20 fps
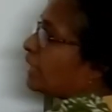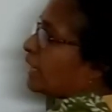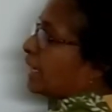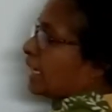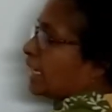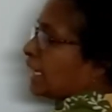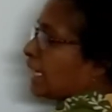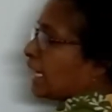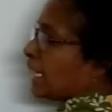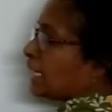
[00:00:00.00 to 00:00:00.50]

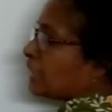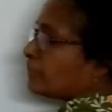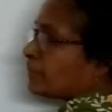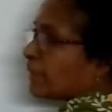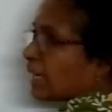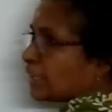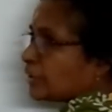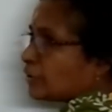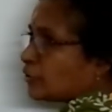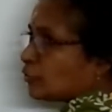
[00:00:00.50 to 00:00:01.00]
Again
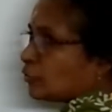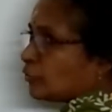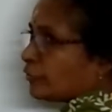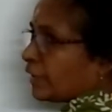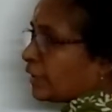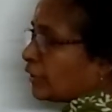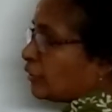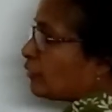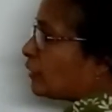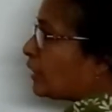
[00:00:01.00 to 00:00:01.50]
by 2
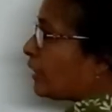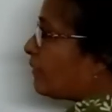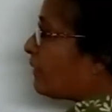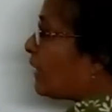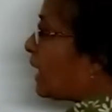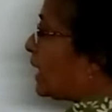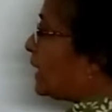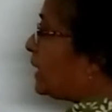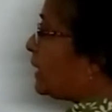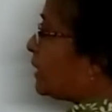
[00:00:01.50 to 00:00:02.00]
when you
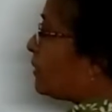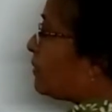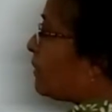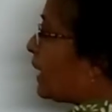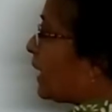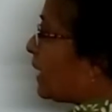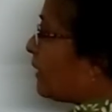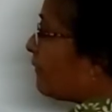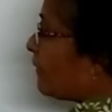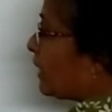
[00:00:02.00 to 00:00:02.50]
divide it
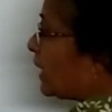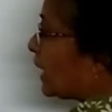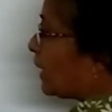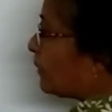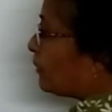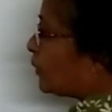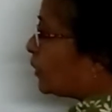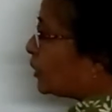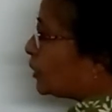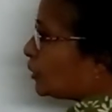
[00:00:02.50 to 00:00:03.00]
become 1
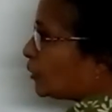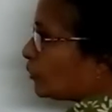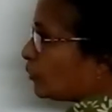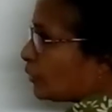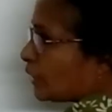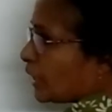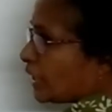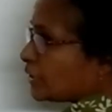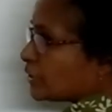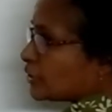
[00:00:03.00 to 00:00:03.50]
upon
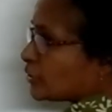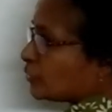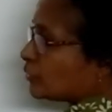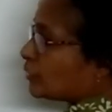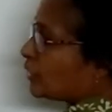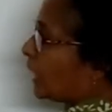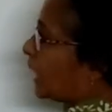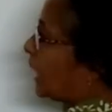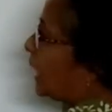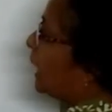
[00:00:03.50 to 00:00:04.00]
2 raised to
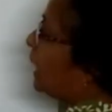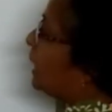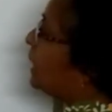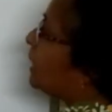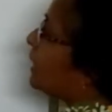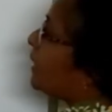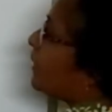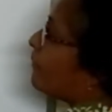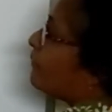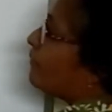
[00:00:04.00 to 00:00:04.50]

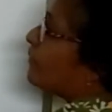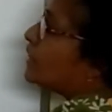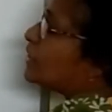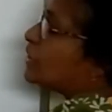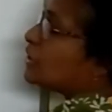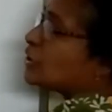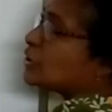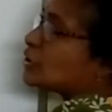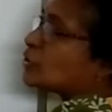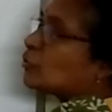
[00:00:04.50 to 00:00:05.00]
3
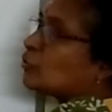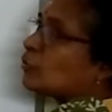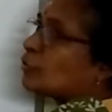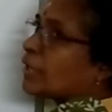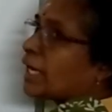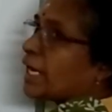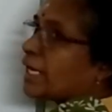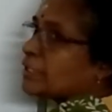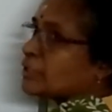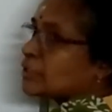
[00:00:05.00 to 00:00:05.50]
which is 2
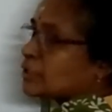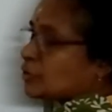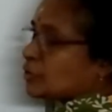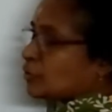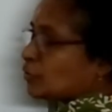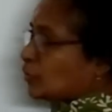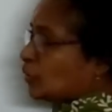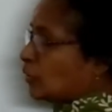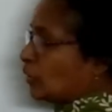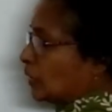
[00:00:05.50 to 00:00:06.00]
raised
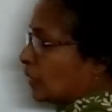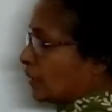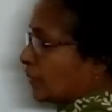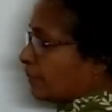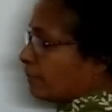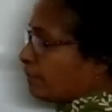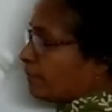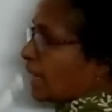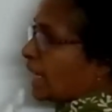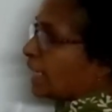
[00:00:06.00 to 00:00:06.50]
to
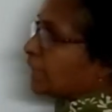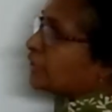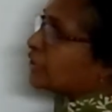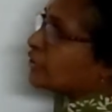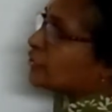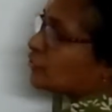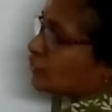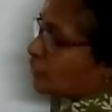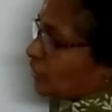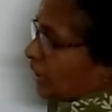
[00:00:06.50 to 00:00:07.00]

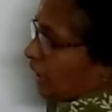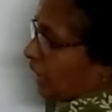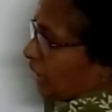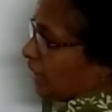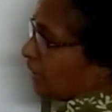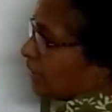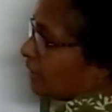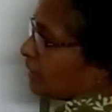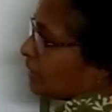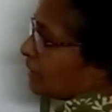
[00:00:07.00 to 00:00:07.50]
minus
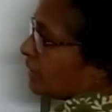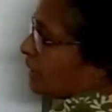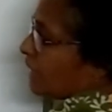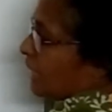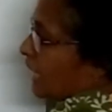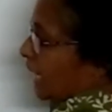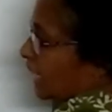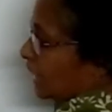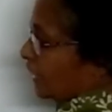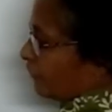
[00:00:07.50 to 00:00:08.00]
3.
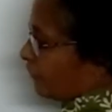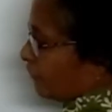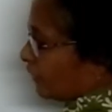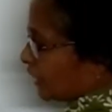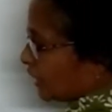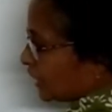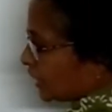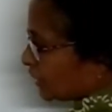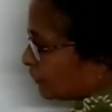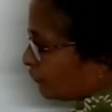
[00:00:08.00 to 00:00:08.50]
And if
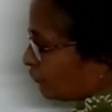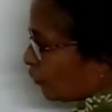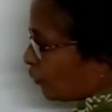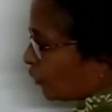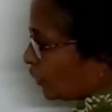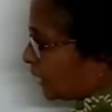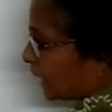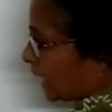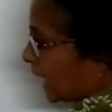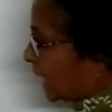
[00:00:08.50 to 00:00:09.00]
it is
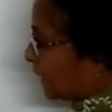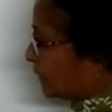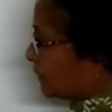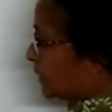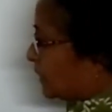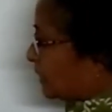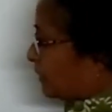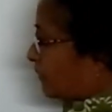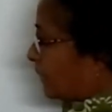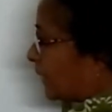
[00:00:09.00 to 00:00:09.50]
4
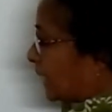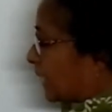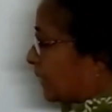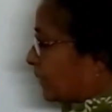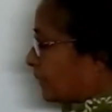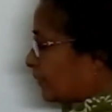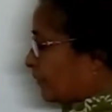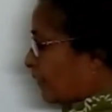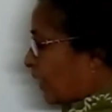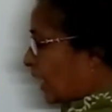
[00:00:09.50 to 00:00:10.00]
times it
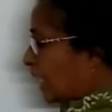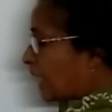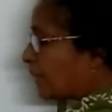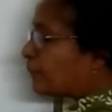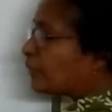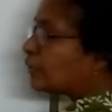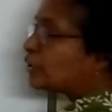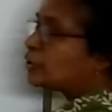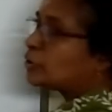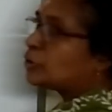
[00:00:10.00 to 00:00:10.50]
become 1
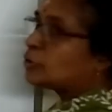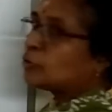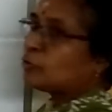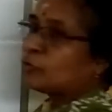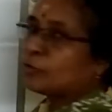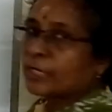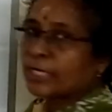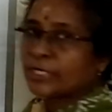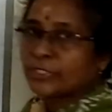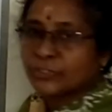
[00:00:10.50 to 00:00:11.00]
upon
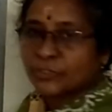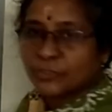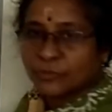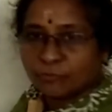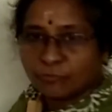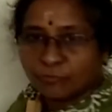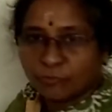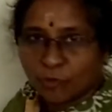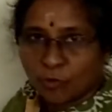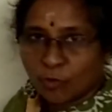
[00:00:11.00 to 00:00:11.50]
2 raised
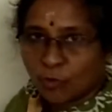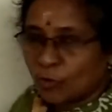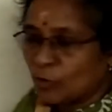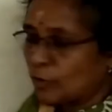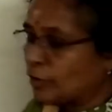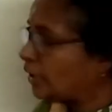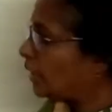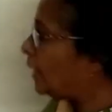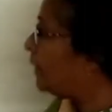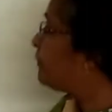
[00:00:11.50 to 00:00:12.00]
to
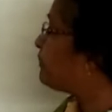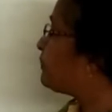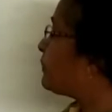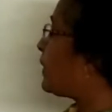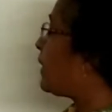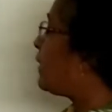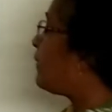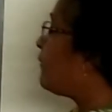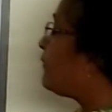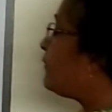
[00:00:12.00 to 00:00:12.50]
4
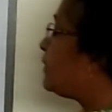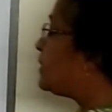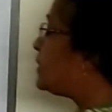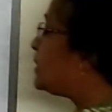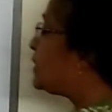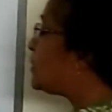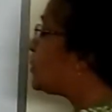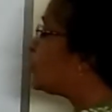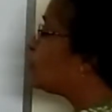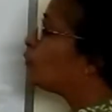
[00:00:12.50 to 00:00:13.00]
which
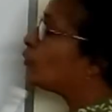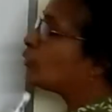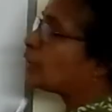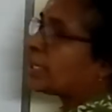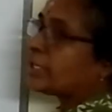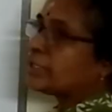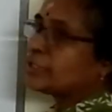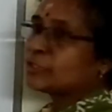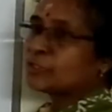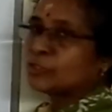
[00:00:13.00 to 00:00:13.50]
is 2
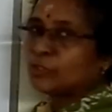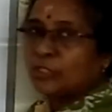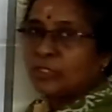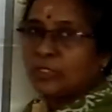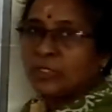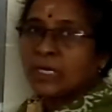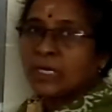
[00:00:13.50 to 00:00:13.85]
raised to